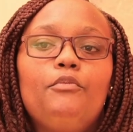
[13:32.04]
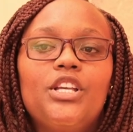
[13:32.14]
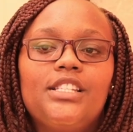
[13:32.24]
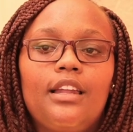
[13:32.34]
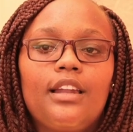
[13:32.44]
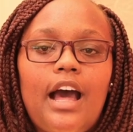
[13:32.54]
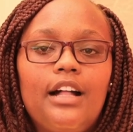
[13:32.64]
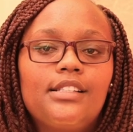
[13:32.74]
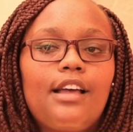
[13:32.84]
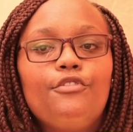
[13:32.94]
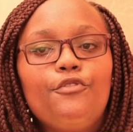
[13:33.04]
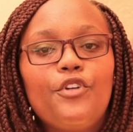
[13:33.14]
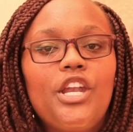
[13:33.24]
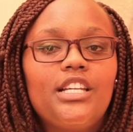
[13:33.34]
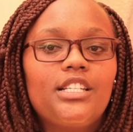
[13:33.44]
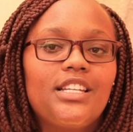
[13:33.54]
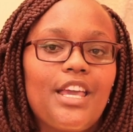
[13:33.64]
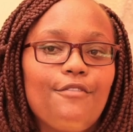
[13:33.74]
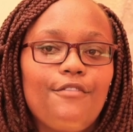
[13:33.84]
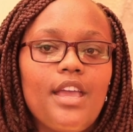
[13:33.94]
Boys and girls, have you finished
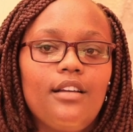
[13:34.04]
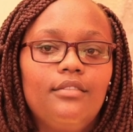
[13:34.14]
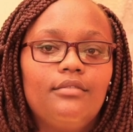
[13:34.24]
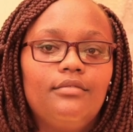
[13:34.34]
giving?